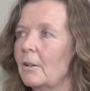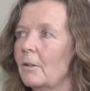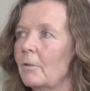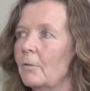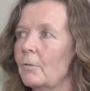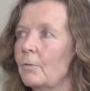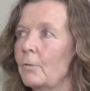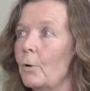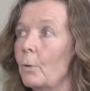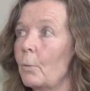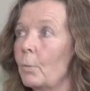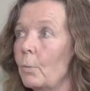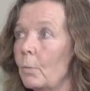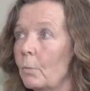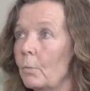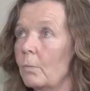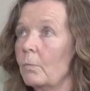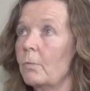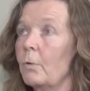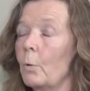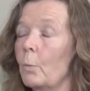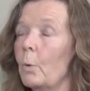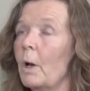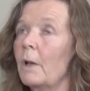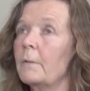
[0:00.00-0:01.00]
for
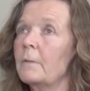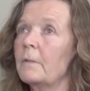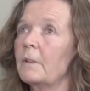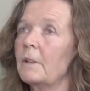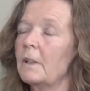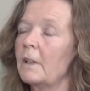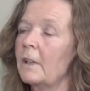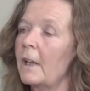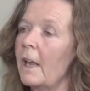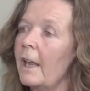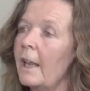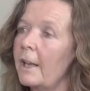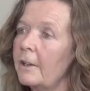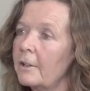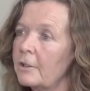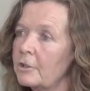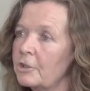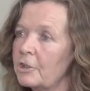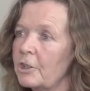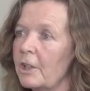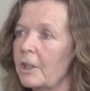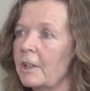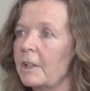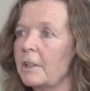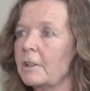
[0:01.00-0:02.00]
one thing,
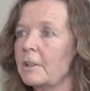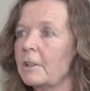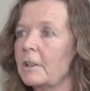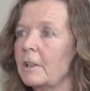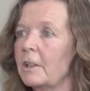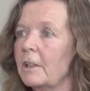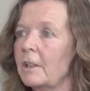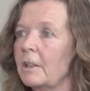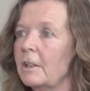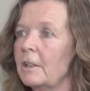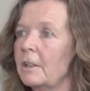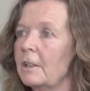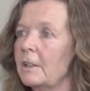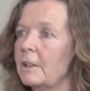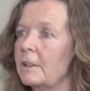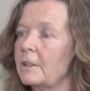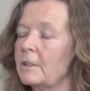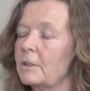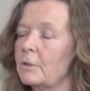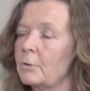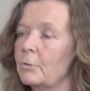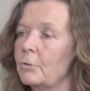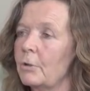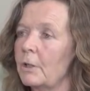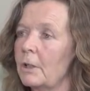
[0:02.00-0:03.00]
energetically,
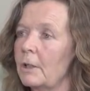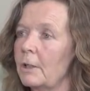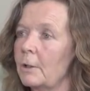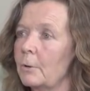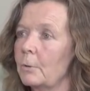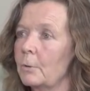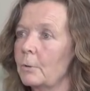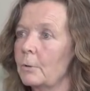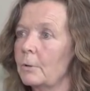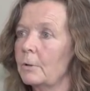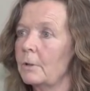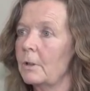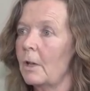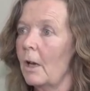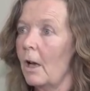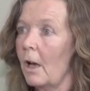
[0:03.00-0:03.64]
it's really good.